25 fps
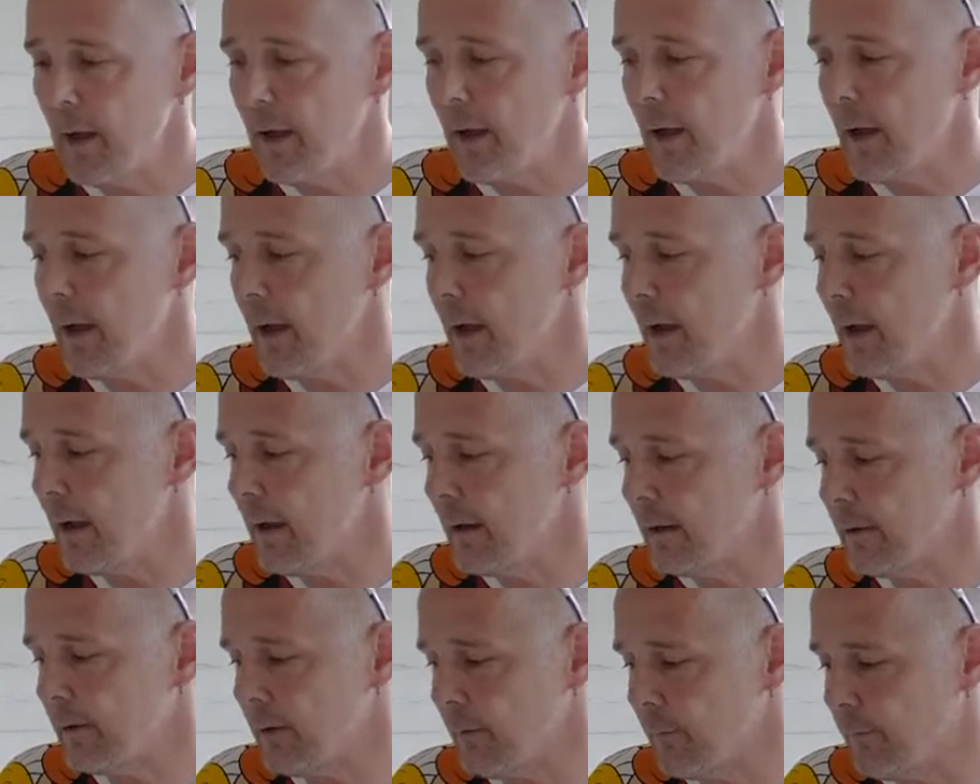
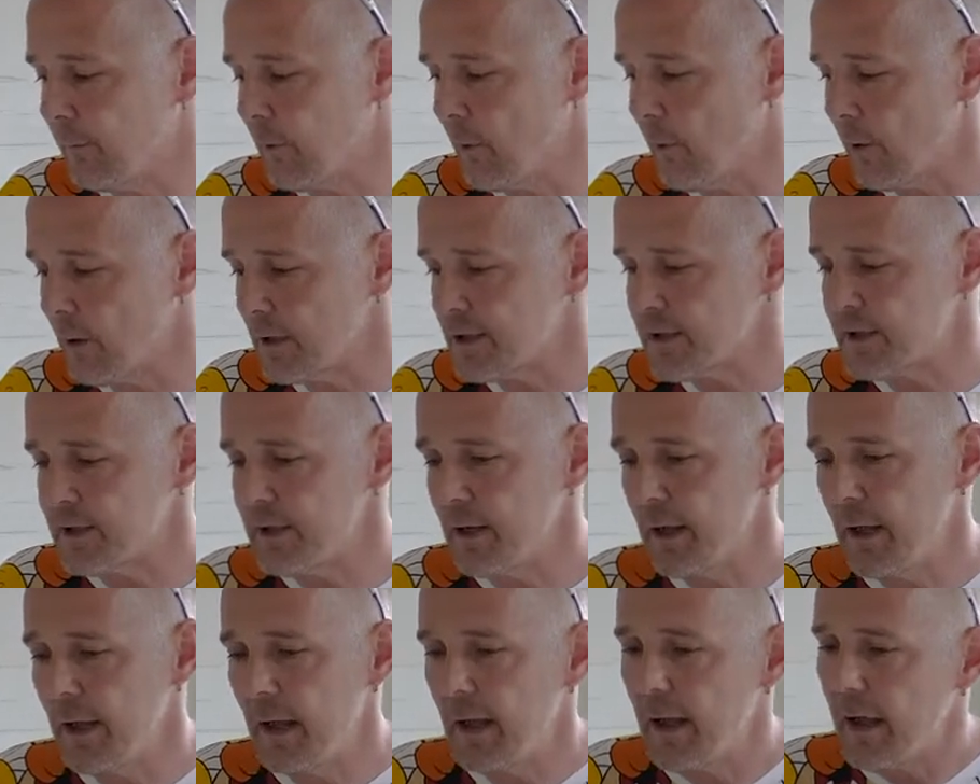And of
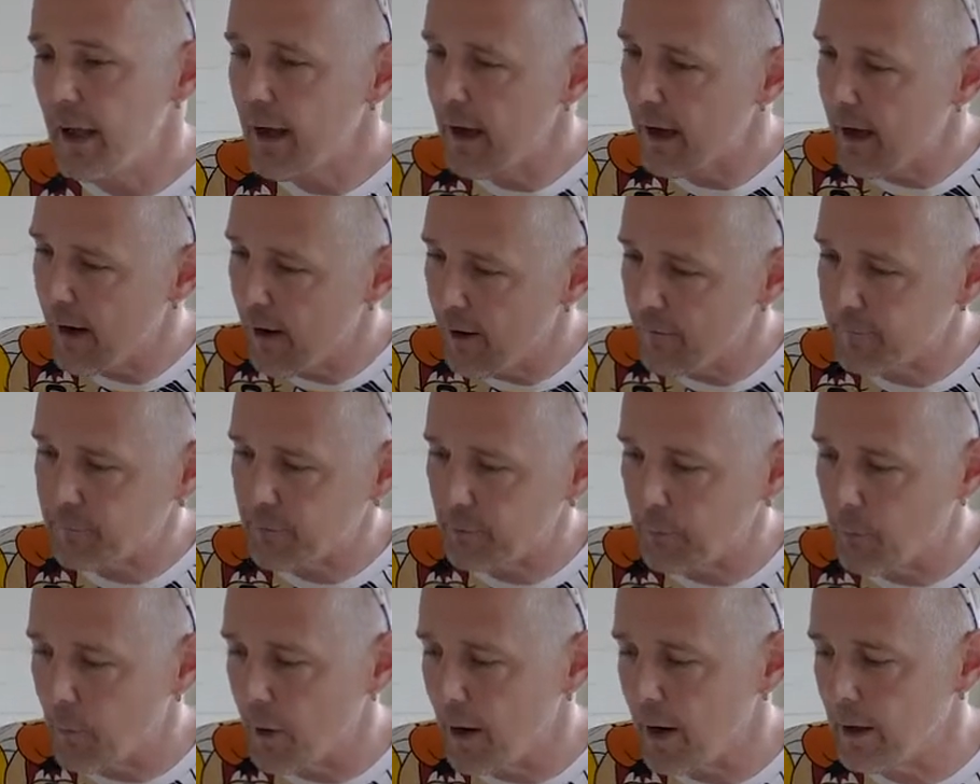course, after
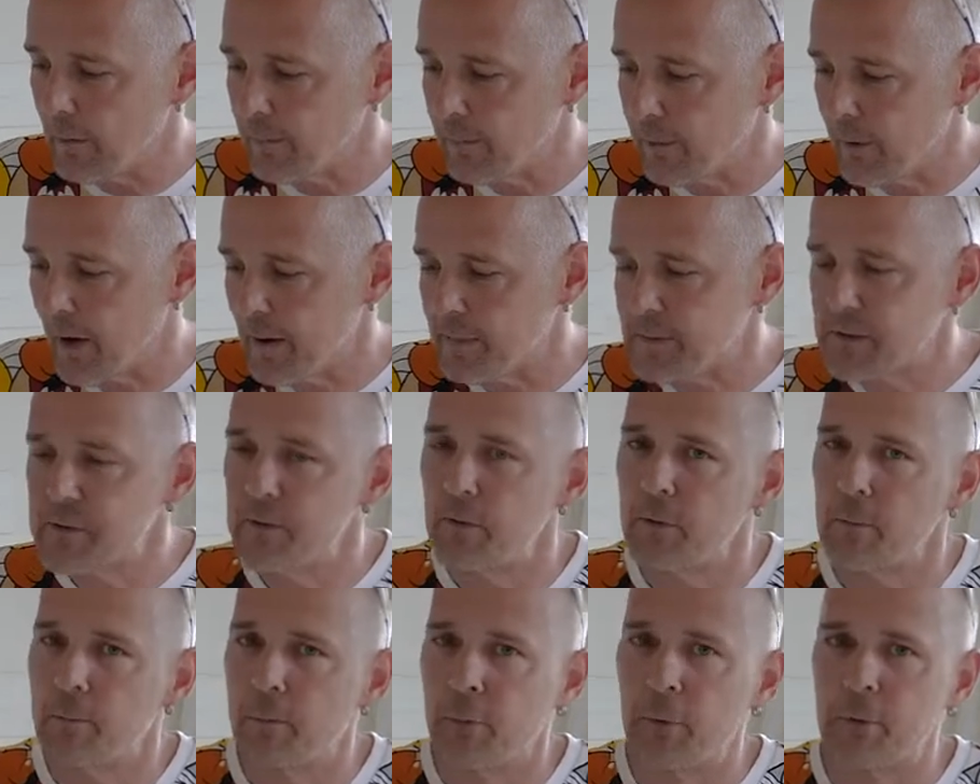a while, perhaps
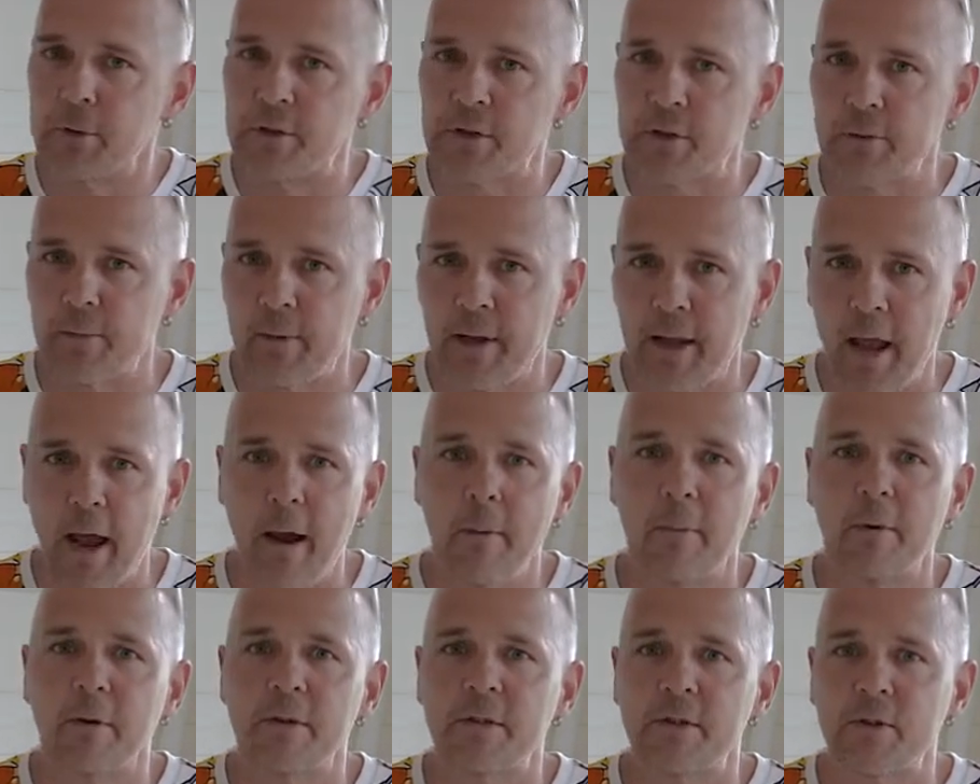we'll put some
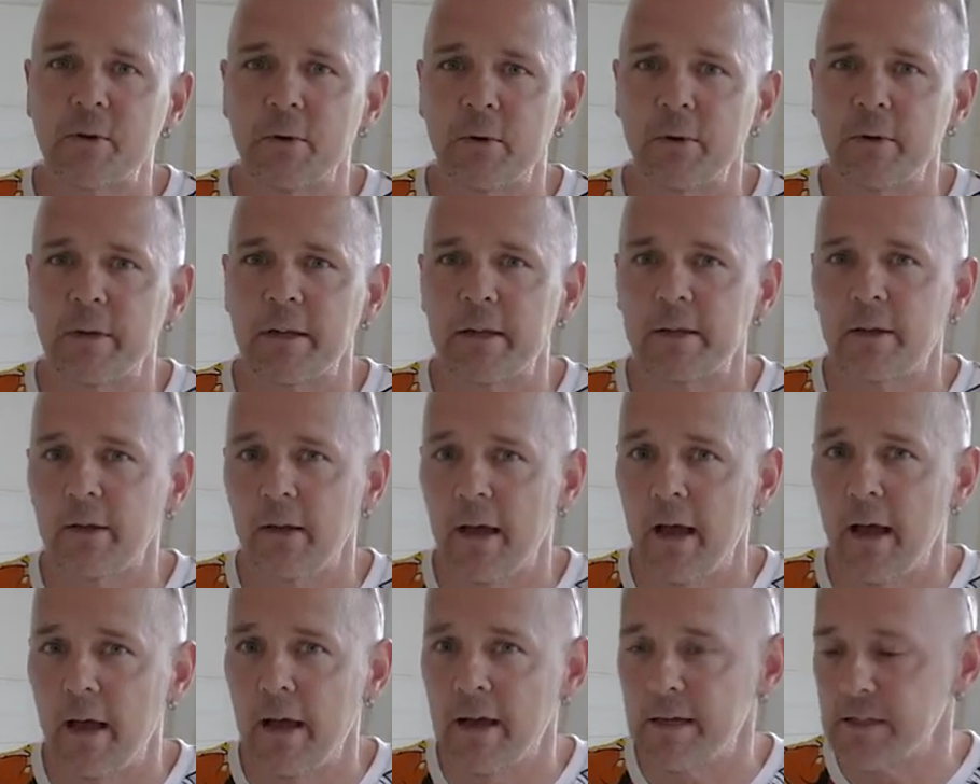cameras on it
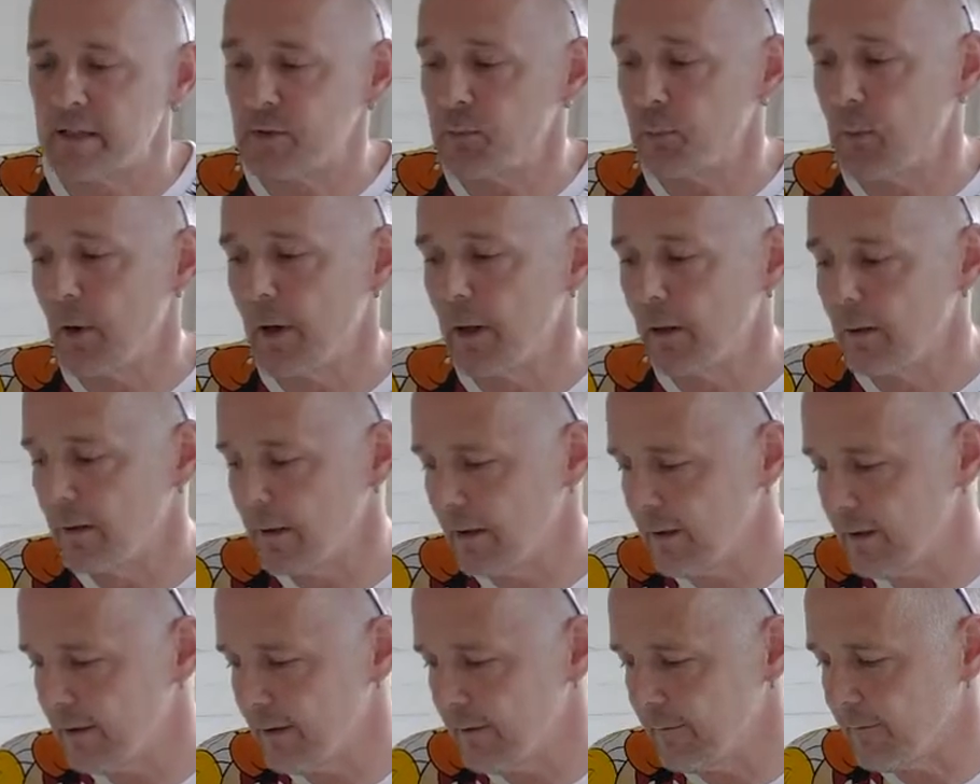as well
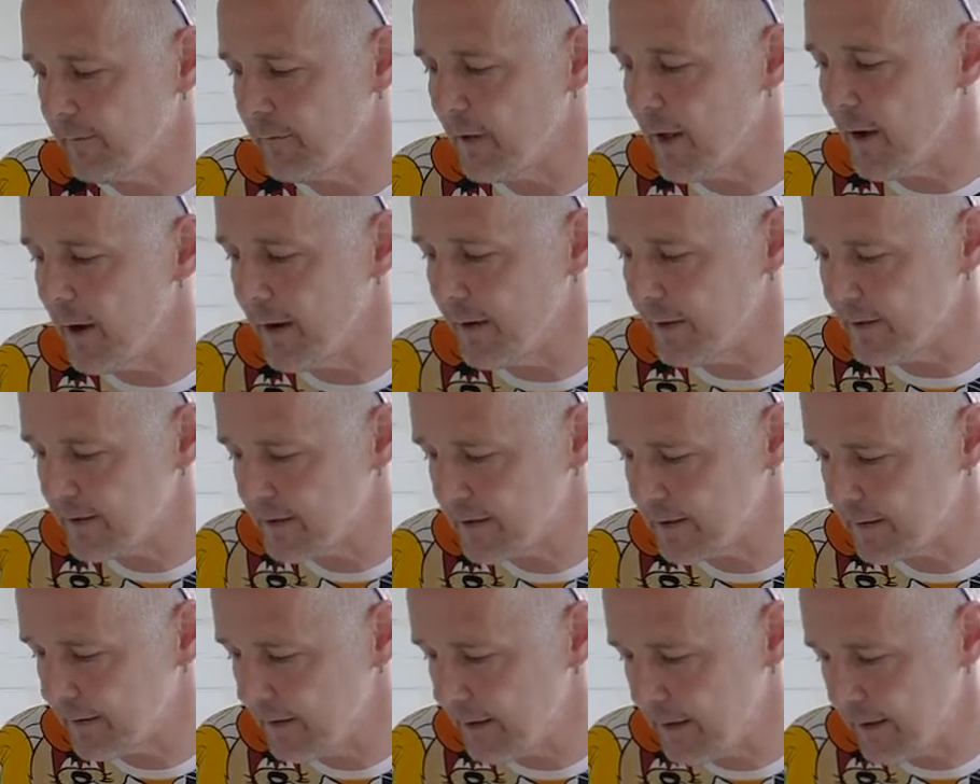and fly it.